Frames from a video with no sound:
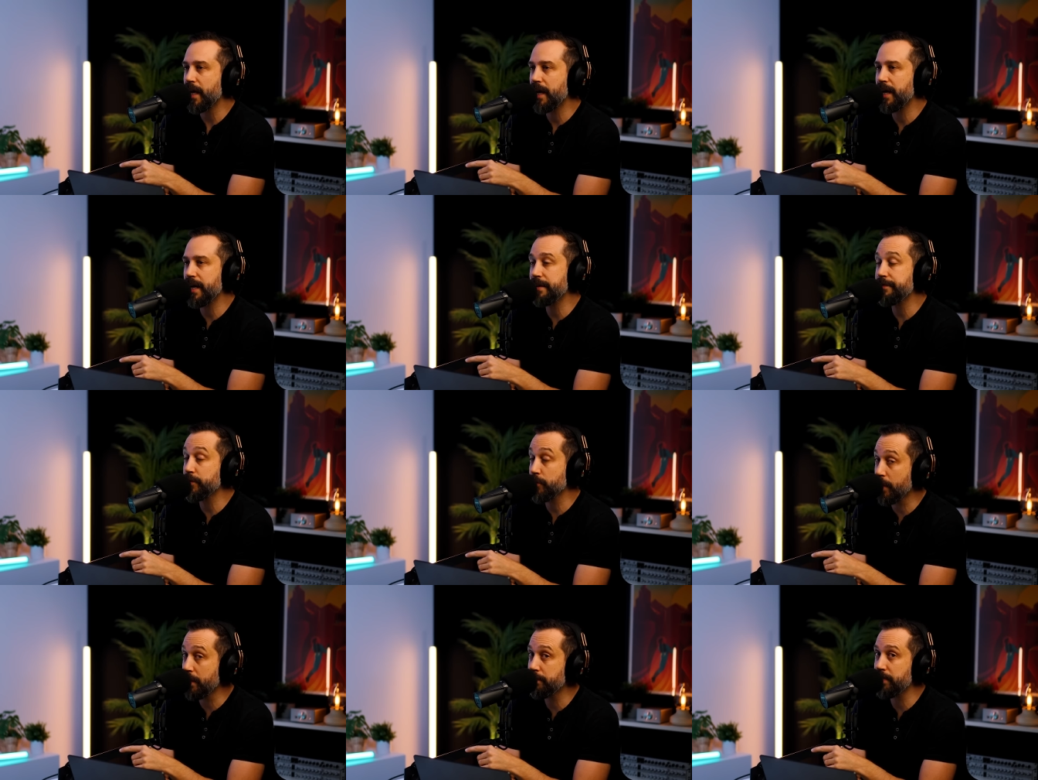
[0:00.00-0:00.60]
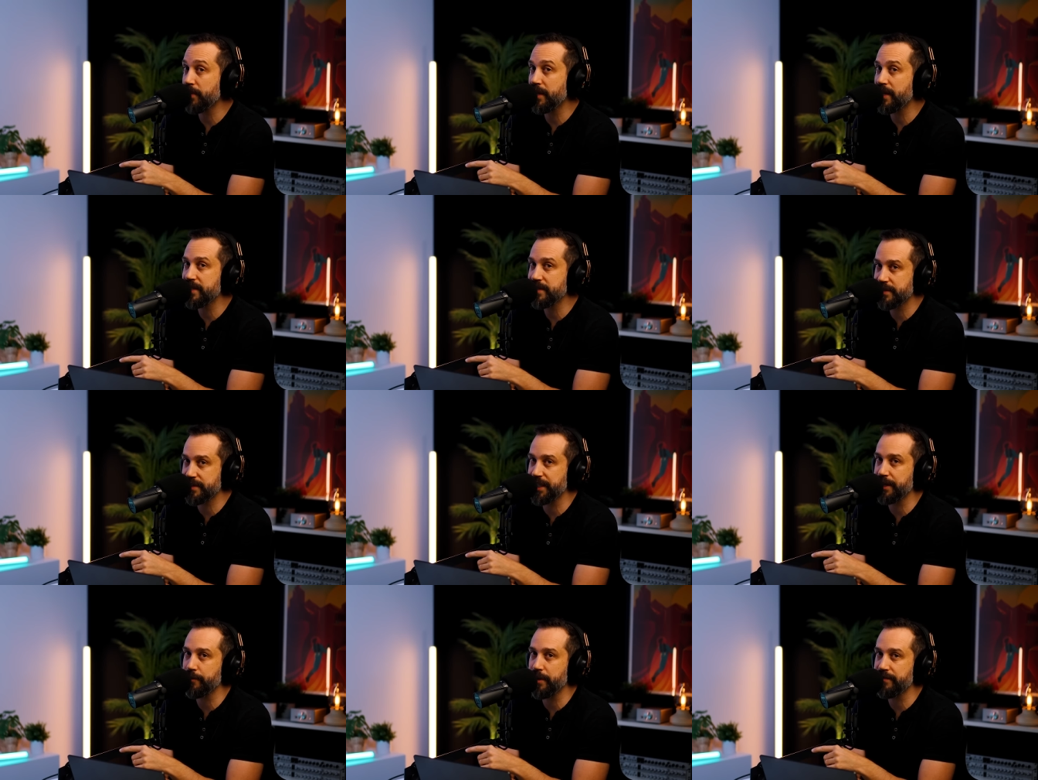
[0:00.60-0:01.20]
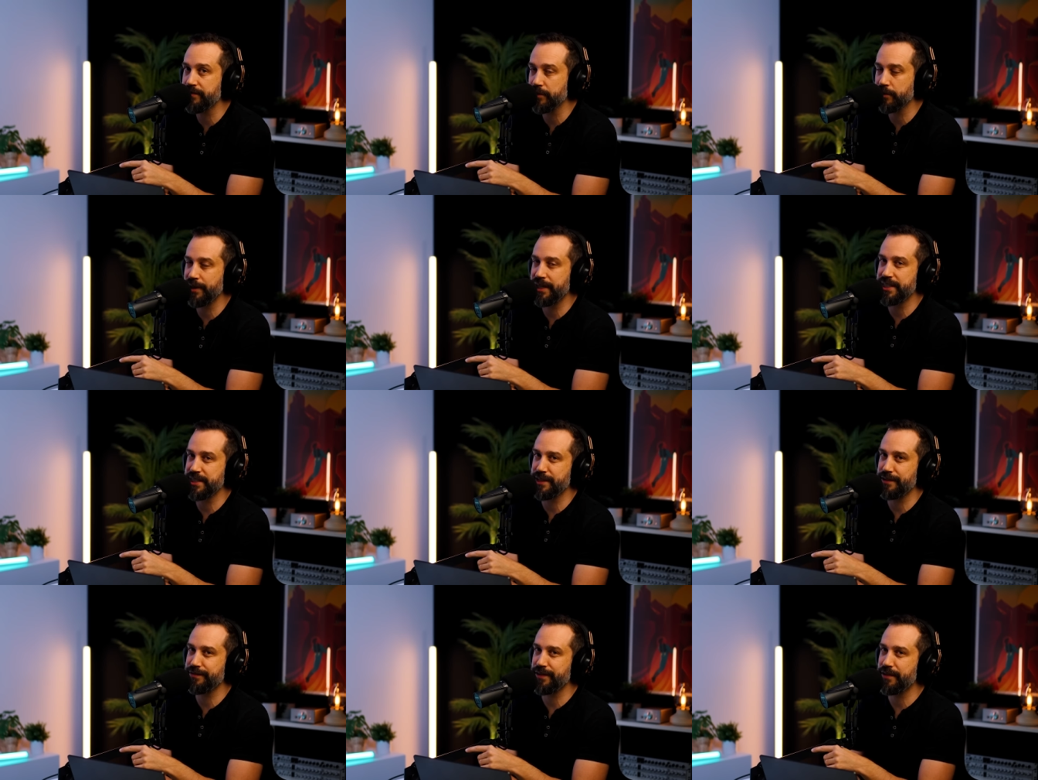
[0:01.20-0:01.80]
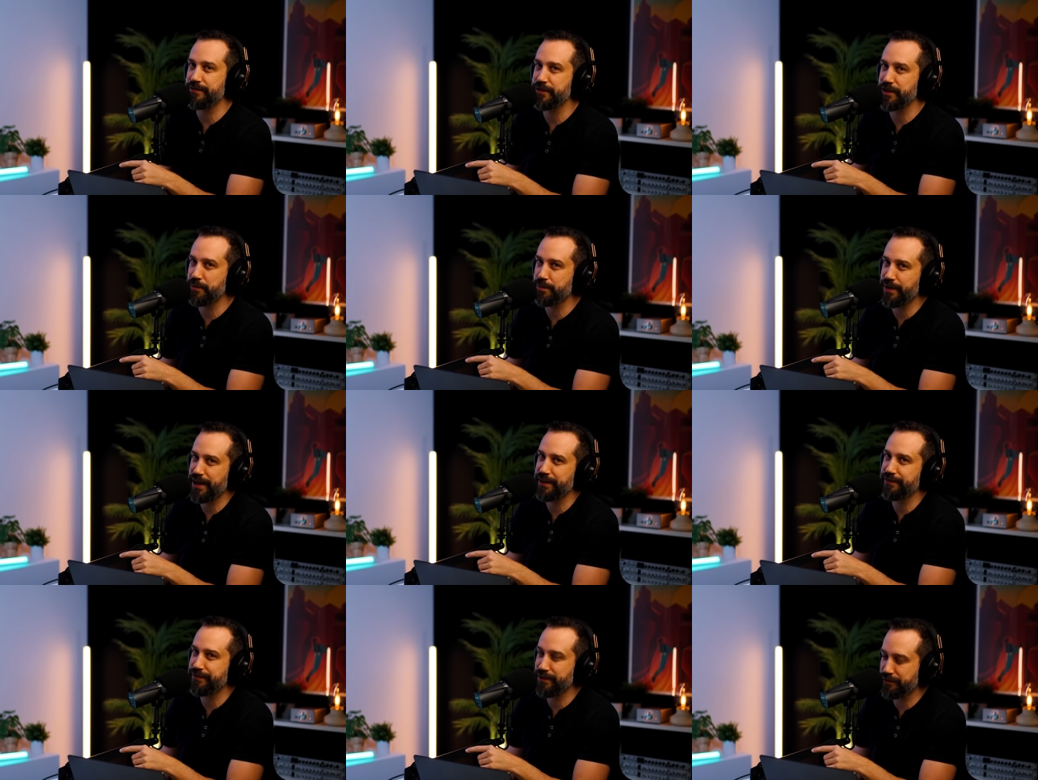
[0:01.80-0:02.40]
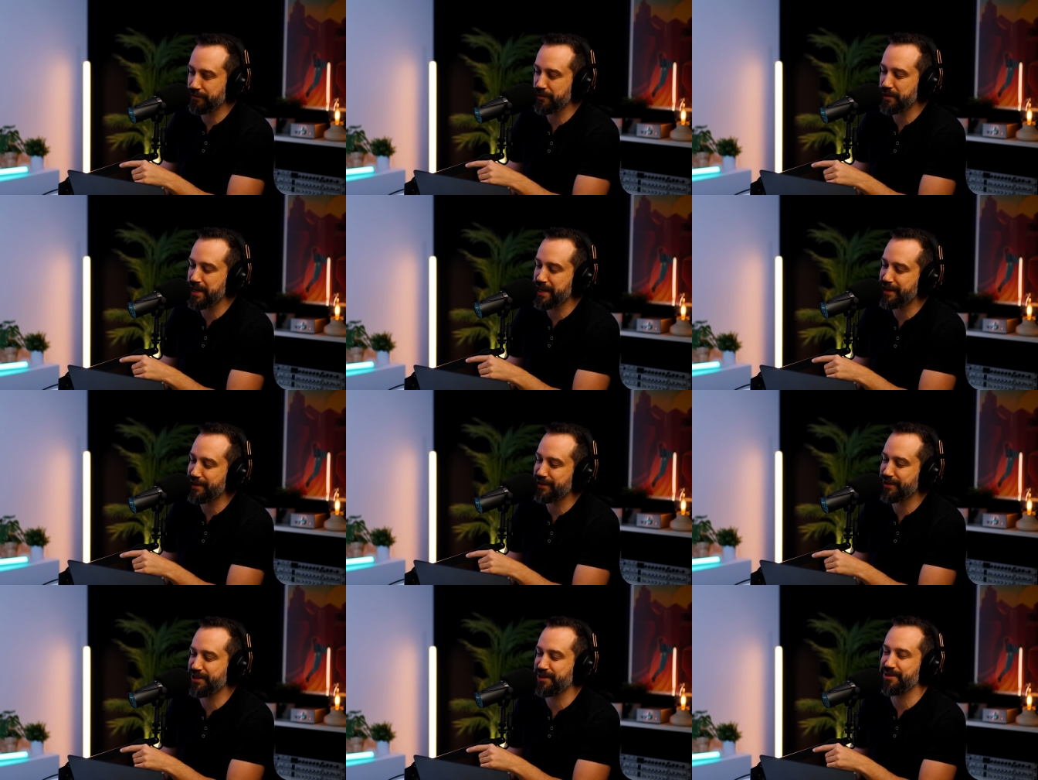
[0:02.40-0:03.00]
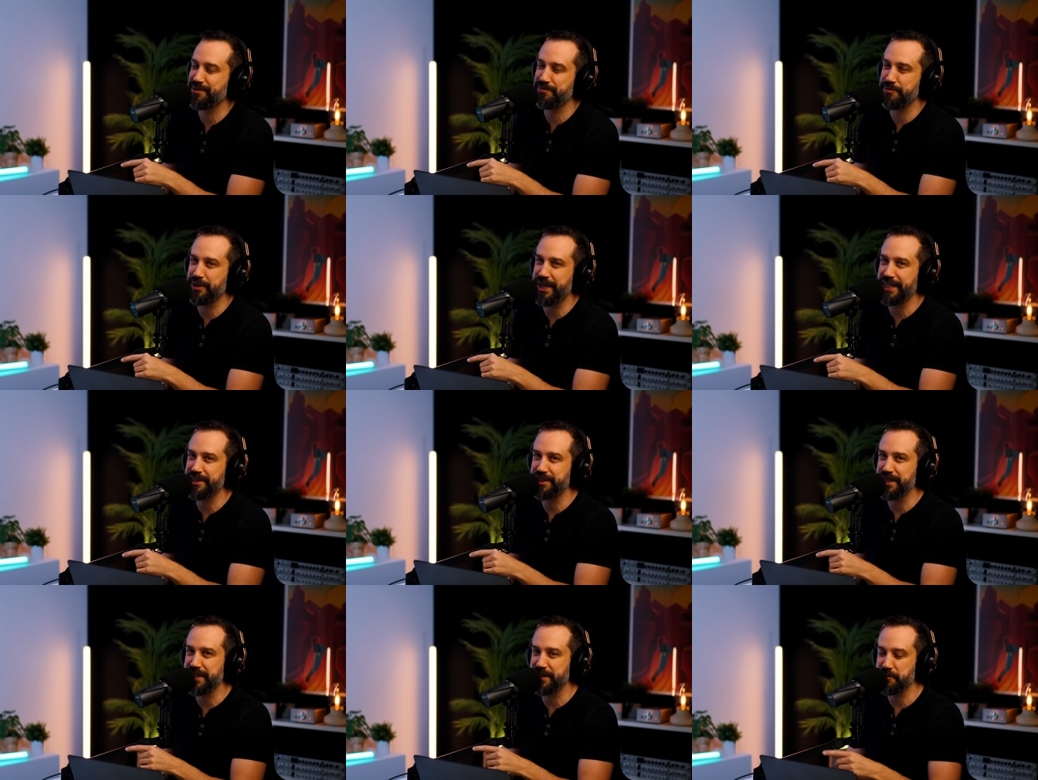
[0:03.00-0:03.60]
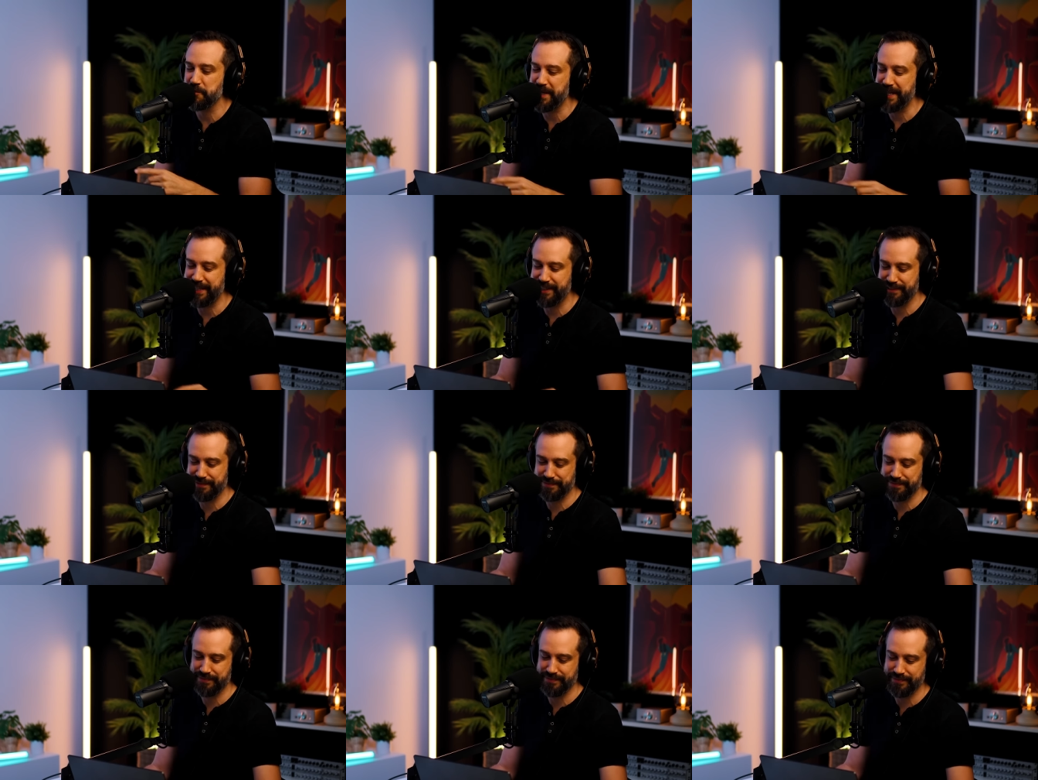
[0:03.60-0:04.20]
Uh, if you're on Plus, stick around for the great stuff after the break. For everyone else, catch you next week.